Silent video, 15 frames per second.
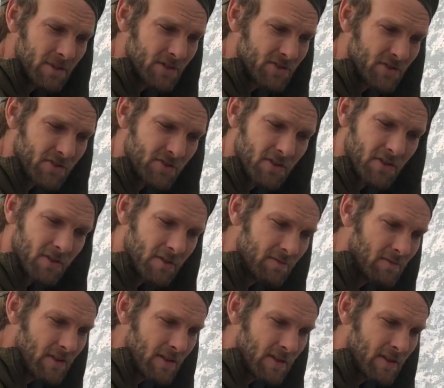It's just
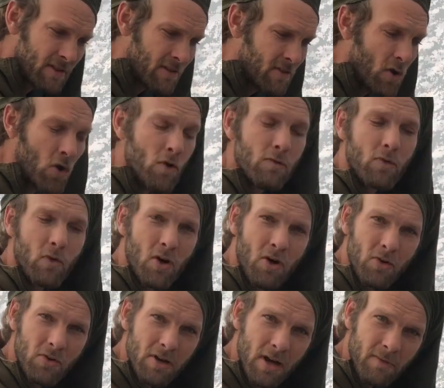the
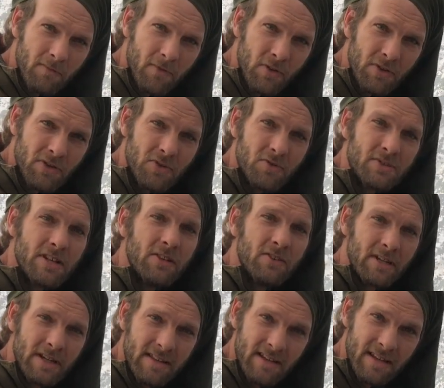overall comfort and
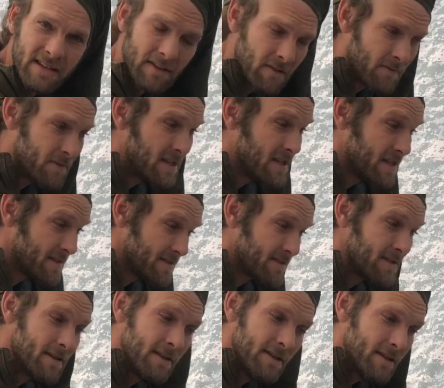utility of these
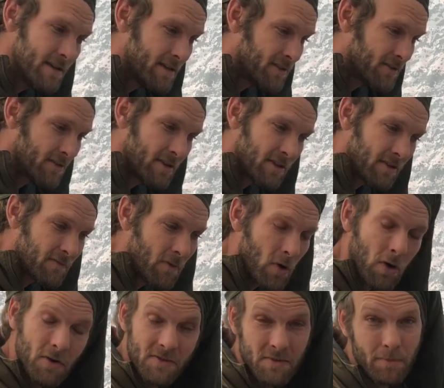is
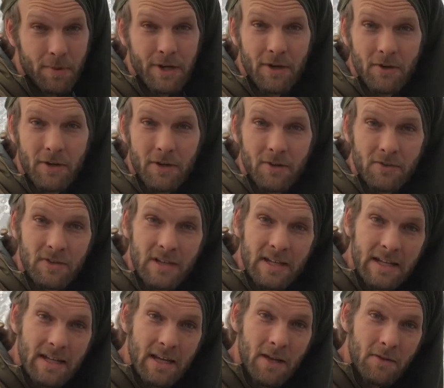far superior to
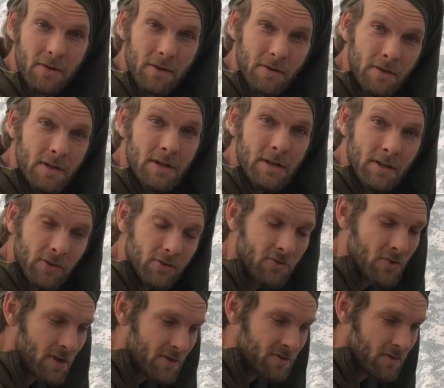any other
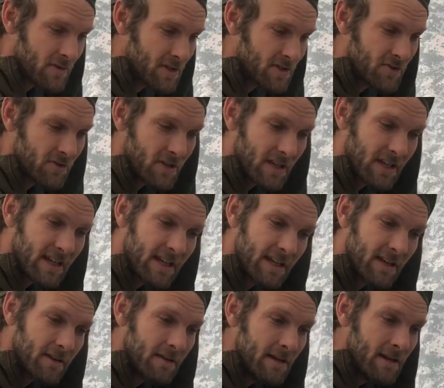structure that you can
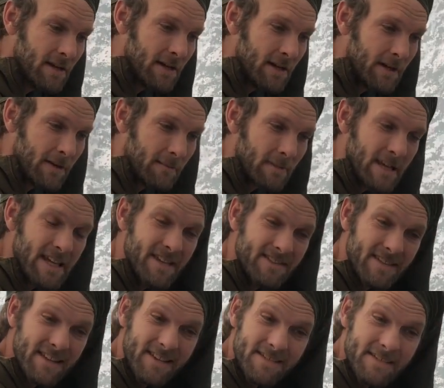get.
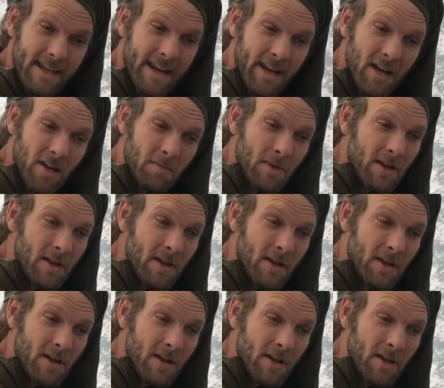Easy to set up,